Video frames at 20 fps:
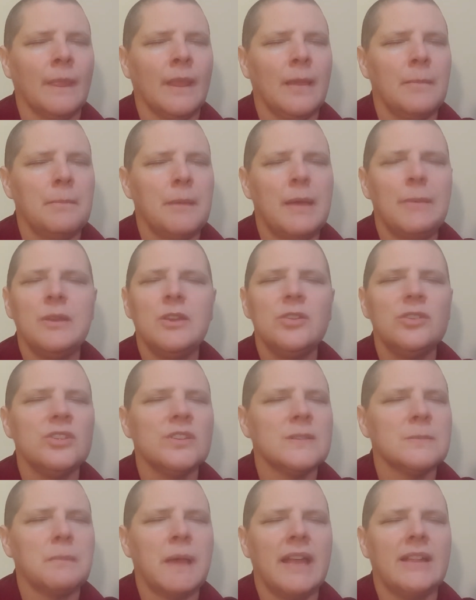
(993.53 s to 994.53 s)
Maybe you
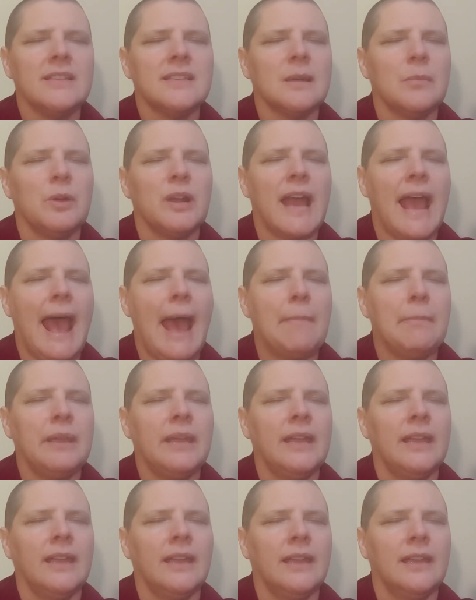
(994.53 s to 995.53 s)
just made someone
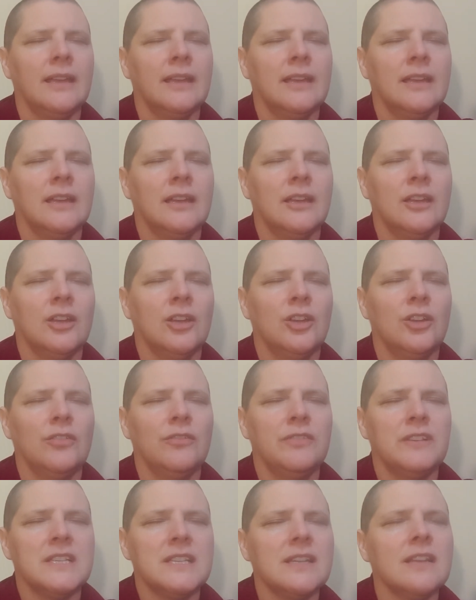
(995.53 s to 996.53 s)
happy. You
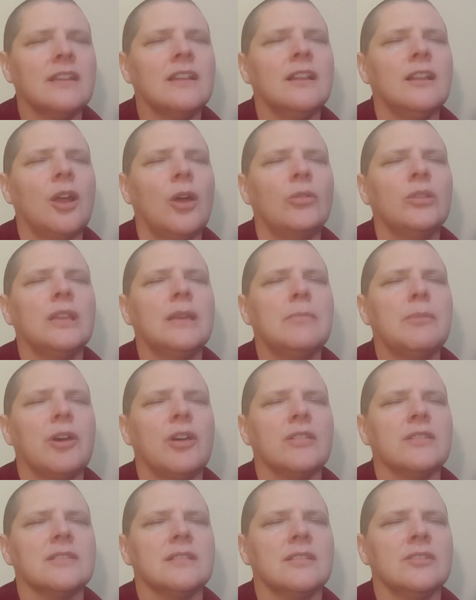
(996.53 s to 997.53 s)
visited a lonely
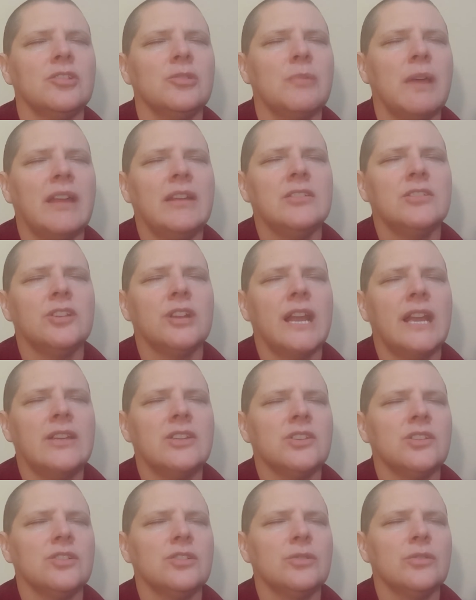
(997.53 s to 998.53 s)
person. You made a
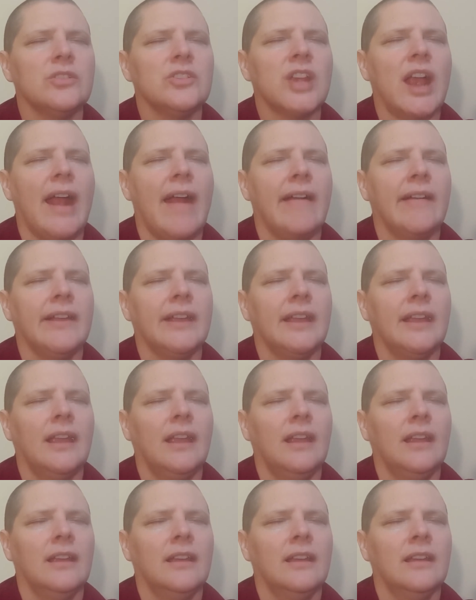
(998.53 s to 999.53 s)
donation to a charity.
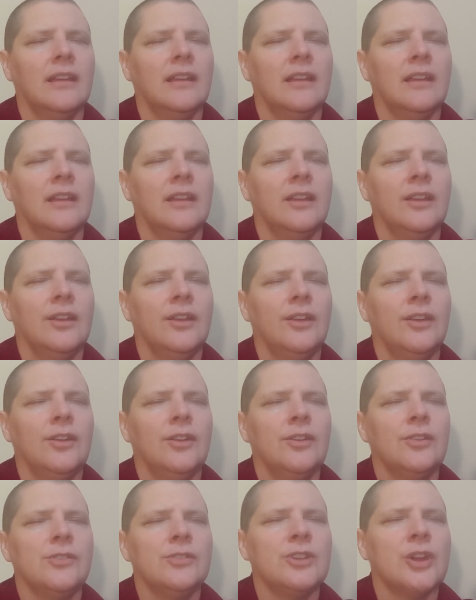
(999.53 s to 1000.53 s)

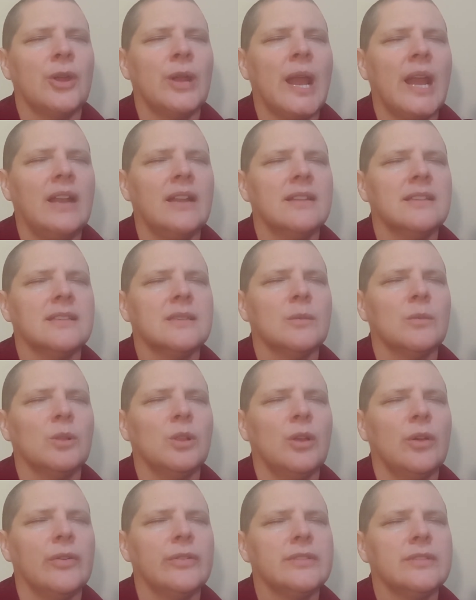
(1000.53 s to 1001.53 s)
You donated some
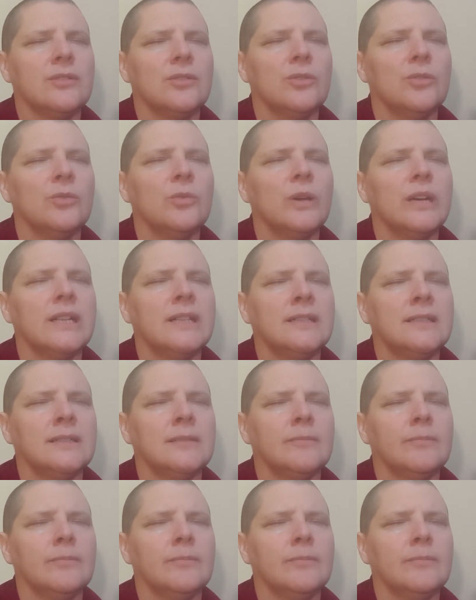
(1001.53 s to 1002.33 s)
clothes to Goodwill.